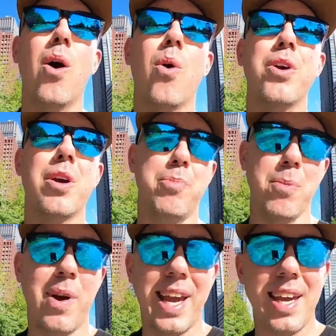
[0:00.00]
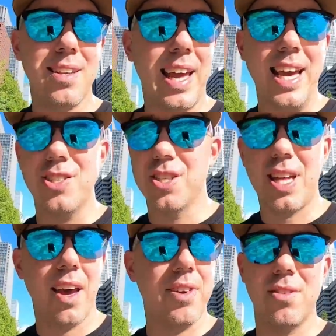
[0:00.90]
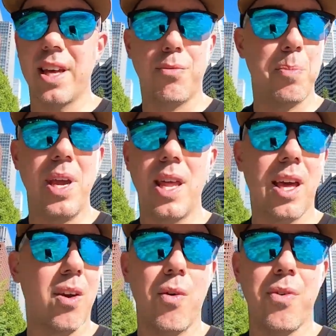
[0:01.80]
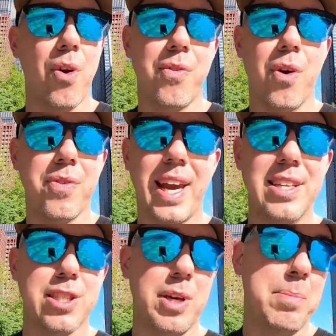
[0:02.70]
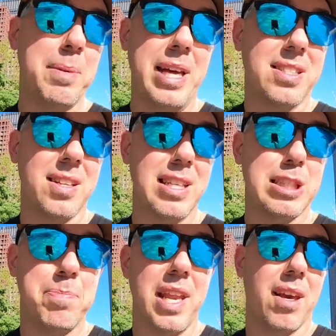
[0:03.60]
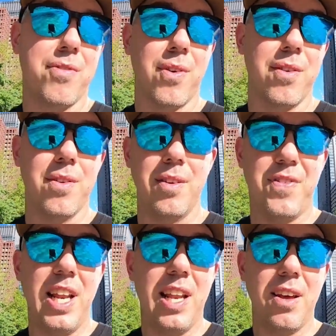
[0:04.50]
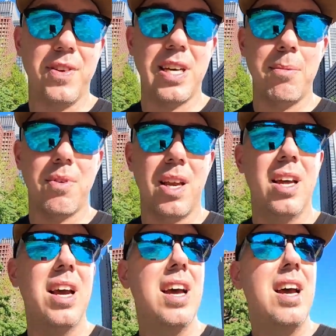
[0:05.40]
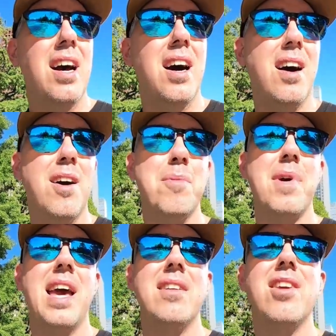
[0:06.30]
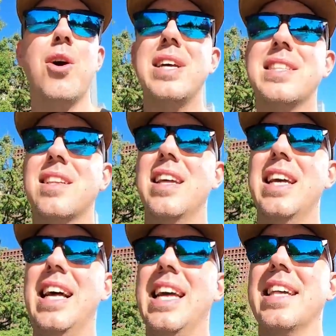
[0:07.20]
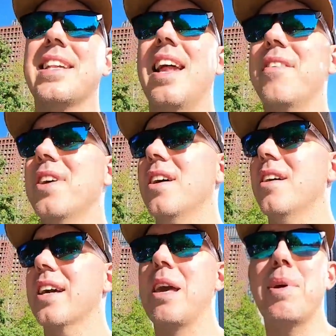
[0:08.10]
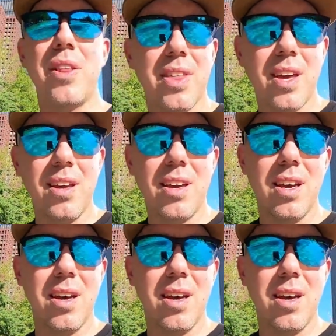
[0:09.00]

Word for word: or you could boomerang it and just have it like repeating over and over and over again. So he'd be basically spinning for infinity if you time it right. And you know, it's kind of a gimmicky thing,